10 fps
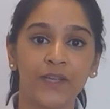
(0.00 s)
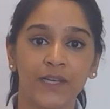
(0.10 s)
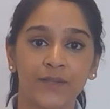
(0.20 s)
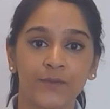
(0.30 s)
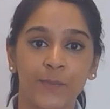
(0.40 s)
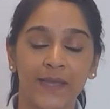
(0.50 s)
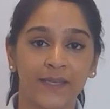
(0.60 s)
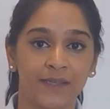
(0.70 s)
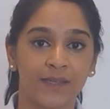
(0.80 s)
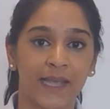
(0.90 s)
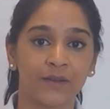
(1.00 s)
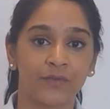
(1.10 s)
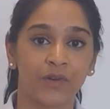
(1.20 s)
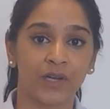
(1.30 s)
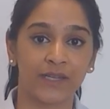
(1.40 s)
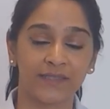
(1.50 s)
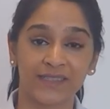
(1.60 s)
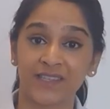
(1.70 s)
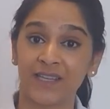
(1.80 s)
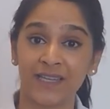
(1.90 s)
girdle pain can arise as
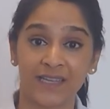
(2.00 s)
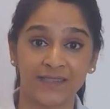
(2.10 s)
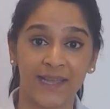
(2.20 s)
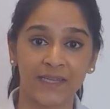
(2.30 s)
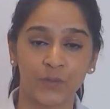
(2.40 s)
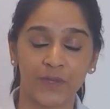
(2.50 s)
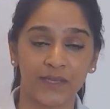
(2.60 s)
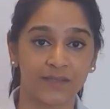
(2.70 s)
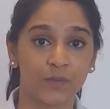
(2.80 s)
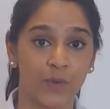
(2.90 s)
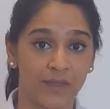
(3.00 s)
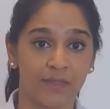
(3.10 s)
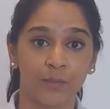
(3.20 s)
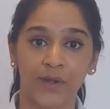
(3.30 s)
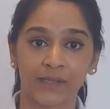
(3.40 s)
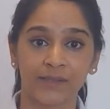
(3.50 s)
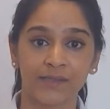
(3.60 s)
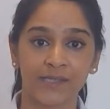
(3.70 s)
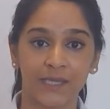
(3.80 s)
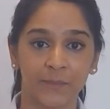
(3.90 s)
early as 8 weeks within the
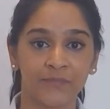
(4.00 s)
pregnancy,